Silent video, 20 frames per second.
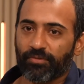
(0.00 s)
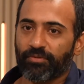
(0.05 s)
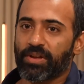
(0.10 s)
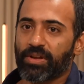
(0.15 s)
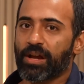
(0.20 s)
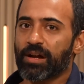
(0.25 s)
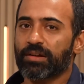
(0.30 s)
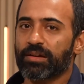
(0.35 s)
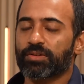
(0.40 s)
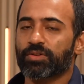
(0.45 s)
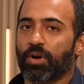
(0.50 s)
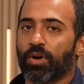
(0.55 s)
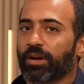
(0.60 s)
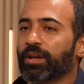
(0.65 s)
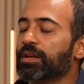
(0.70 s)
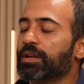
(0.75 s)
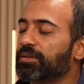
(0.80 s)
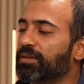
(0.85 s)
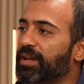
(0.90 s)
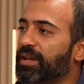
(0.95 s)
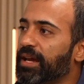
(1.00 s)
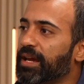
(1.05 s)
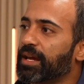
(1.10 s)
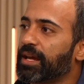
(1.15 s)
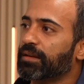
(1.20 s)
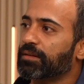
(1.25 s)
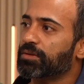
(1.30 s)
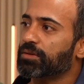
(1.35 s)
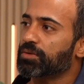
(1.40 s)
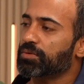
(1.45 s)
we are talking
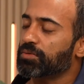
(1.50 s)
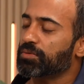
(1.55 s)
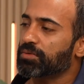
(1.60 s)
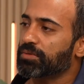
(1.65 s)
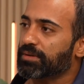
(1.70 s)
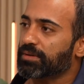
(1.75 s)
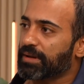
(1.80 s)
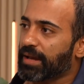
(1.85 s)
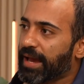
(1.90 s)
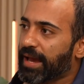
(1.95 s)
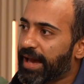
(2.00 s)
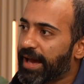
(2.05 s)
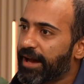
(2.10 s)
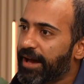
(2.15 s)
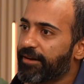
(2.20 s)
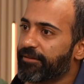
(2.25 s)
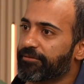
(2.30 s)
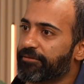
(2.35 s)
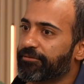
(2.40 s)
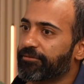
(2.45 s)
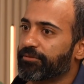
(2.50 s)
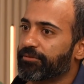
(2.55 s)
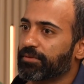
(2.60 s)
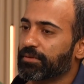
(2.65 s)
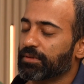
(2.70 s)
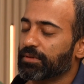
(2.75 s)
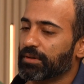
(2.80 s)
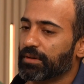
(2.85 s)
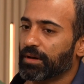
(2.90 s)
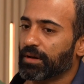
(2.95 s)
today to have
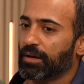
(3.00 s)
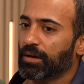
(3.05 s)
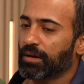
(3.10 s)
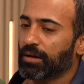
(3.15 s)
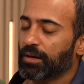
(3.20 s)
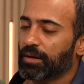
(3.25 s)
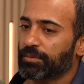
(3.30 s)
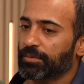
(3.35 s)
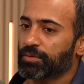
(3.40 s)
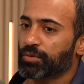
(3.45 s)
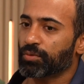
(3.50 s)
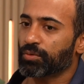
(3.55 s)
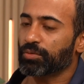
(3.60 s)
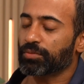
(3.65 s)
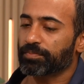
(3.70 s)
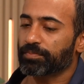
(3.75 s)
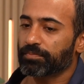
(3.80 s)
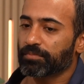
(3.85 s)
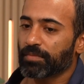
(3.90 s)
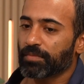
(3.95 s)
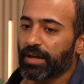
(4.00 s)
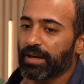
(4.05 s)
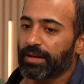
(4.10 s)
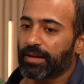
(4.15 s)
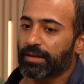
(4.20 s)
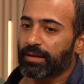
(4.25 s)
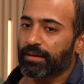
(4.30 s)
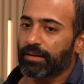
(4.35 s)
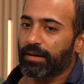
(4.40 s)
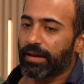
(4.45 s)
to
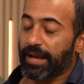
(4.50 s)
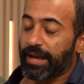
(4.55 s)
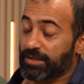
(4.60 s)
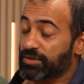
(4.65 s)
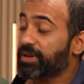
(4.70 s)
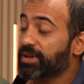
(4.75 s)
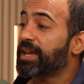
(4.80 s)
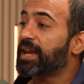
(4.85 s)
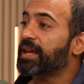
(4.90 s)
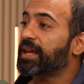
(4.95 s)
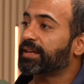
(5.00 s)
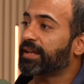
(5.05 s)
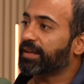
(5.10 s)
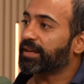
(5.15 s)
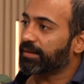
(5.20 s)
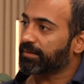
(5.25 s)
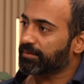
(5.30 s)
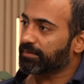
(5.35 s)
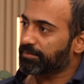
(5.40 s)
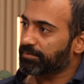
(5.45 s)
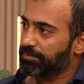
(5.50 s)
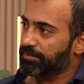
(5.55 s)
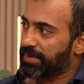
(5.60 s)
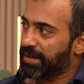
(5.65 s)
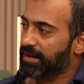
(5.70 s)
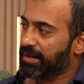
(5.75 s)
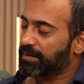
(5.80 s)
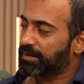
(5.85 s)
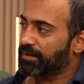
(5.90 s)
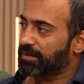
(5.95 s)
educate and
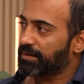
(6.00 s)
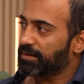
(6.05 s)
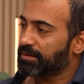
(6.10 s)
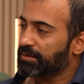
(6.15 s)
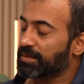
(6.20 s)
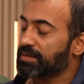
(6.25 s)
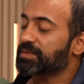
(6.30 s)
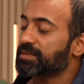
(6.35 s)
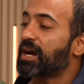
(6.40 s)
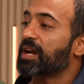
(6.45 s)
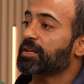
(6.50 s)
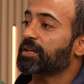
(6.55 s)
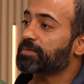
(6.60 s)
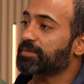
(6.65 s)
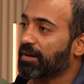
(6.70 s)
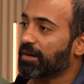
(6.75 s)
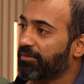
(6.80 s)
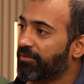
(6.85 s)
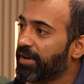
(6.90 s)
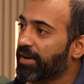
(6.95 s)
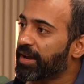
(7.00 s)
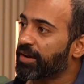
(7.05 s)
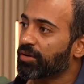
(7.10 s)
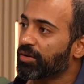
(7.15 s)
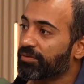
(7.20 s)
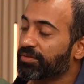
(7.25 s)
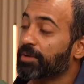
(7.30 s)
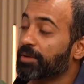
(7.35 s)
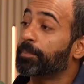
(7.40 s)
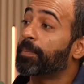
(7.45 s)
make the startups aware
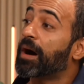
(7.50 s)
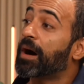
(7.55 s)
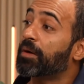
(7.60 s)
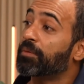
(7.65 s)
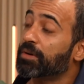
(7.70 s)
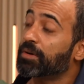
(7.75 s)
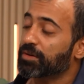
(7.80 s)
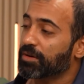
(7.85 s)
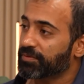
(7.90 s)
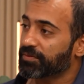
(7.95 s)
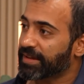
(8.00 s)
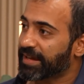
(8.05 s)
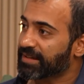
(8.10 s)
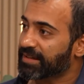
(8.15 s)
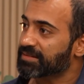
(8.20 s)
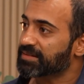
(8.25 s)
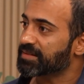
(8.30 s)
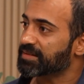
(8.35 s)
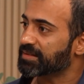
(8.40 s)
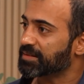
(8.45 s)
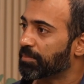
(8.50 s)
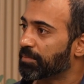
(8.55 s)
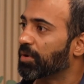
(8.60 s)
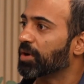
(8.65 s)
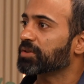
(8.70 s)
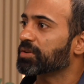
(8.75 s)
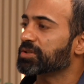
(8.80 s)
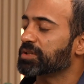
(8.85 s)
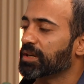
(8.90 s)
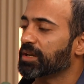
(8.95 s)
of the power of the XDC
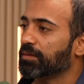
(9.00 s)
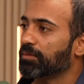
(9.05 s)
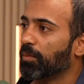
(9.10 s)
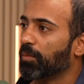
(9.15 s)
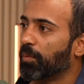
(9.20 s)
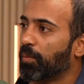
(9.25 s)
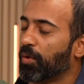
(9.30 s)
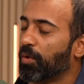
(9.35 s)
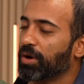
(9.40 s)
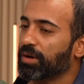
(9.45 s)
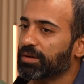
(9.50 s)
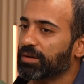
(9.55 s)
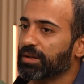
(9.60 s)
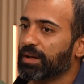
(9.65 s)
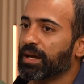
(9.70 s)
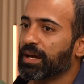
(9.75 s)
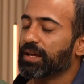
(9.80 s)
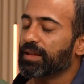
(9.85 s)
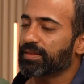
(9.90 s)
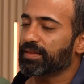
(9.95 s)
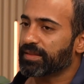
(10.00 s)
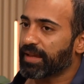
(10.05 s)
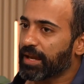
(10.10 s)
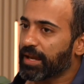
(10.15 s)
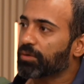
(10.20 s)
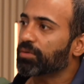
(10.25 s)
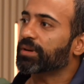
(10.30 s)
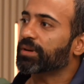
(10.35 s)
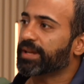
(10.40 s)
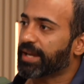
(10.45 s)
blockchain, what they
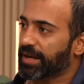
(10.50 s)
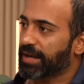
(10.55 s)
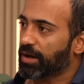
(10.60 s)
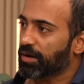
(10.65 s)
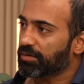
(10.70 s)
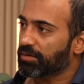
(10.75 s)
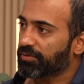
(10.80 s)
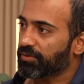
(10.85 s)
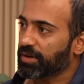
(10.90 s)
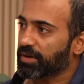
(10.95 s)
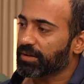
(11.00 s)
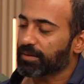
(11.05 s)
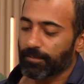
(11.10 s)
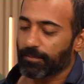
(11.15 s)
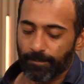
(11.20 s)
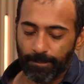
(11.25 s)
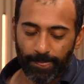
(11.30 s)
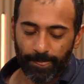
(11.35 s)
could get out of it.